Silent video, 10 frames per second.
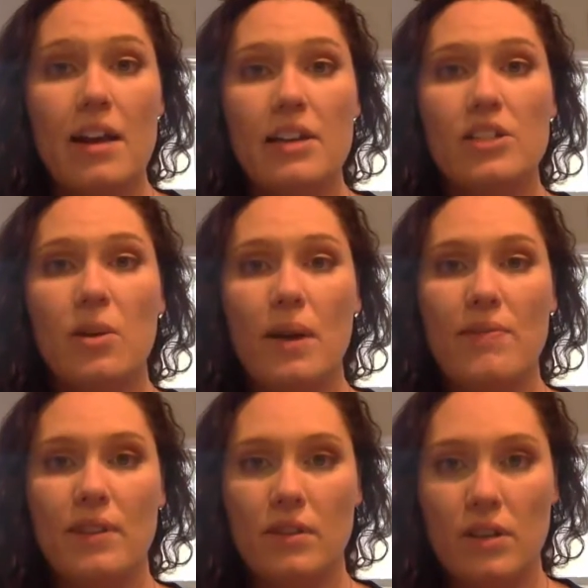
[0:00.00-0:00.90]
So
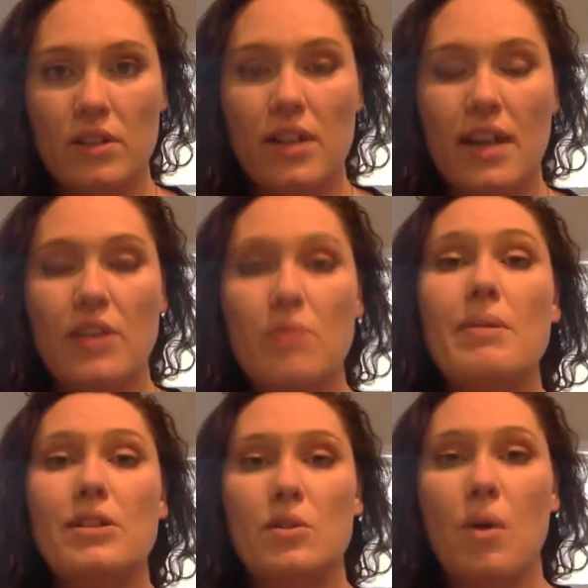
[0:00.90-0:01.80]
if it looks like you
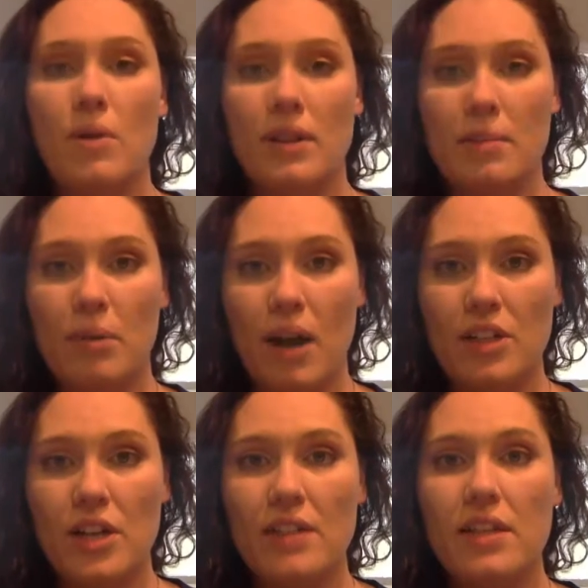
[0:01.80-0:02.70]
misquoted the
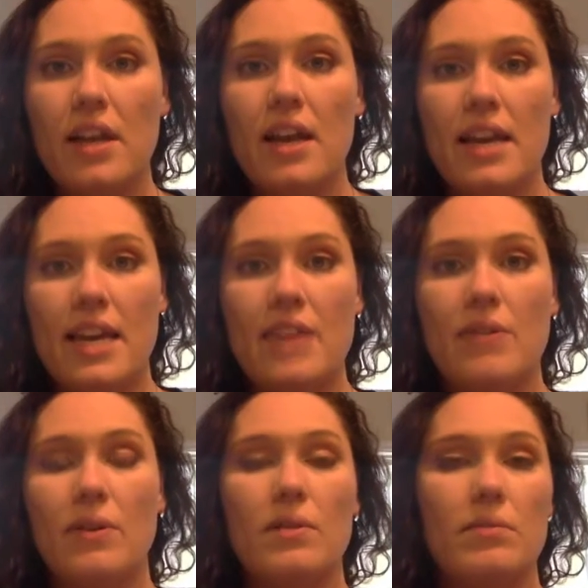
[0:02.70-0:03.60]
project,
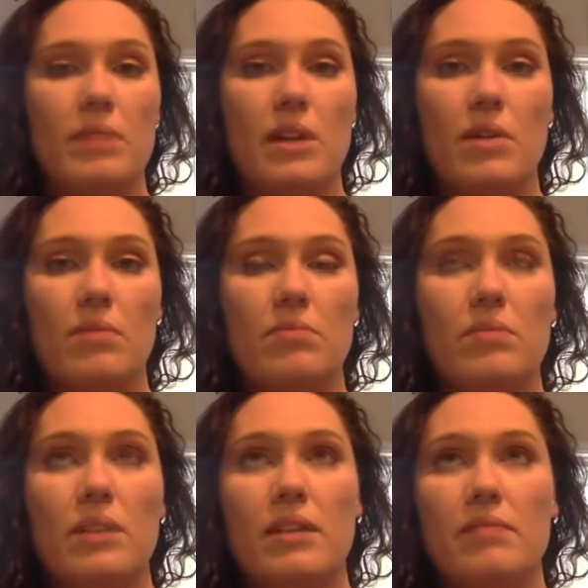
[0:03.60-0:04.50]
either, you know,
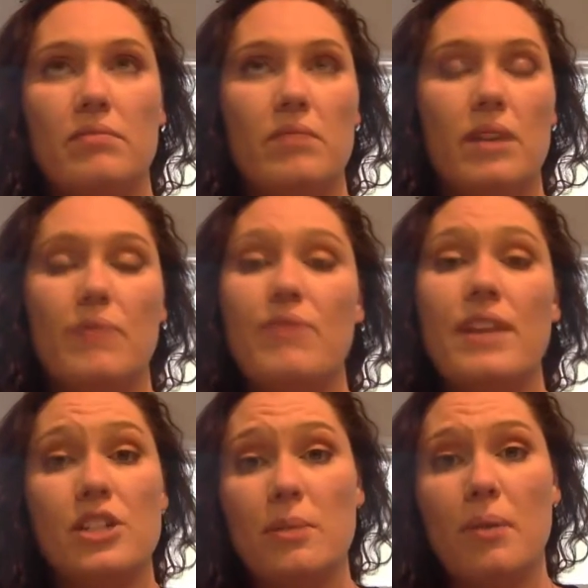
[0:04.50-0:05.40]

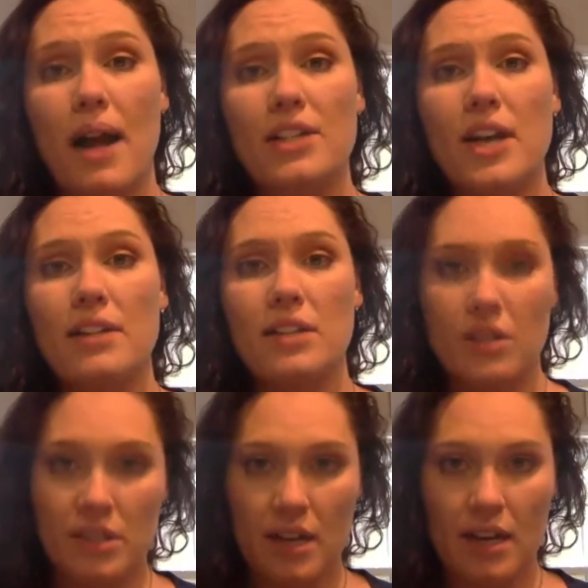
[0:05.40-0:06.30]
finish the project and
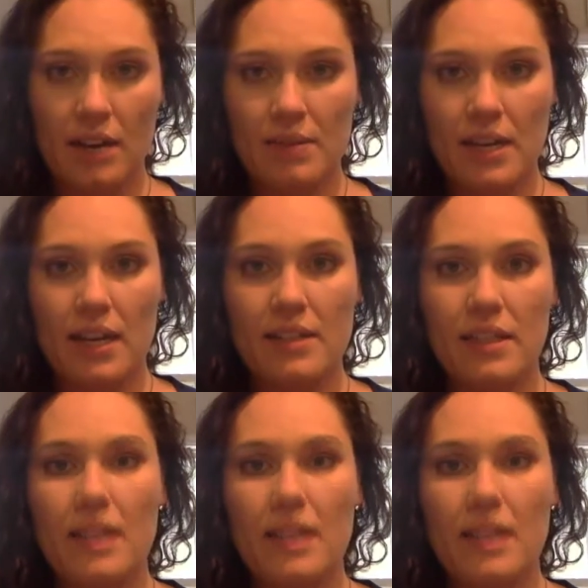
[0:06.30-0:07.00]
just kind of take it as a